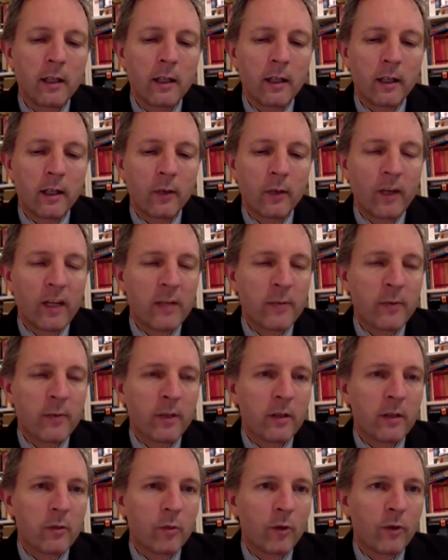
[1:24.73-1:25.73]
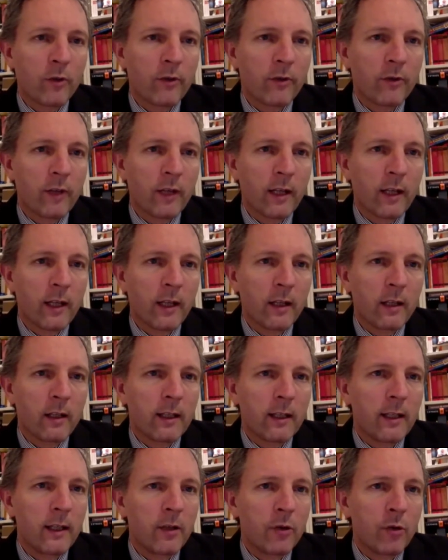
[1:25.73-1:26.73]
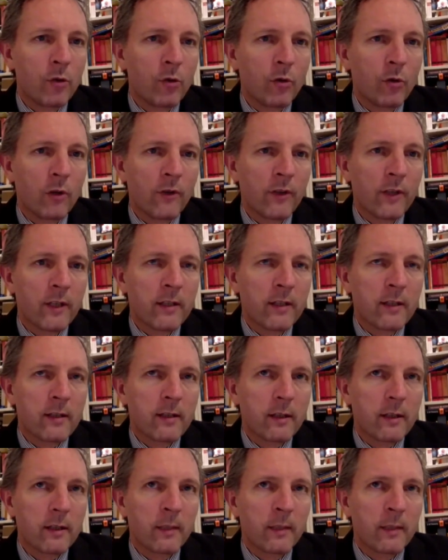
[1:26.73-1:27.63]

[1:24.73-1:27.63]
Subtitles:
an arrangement with the EU on this.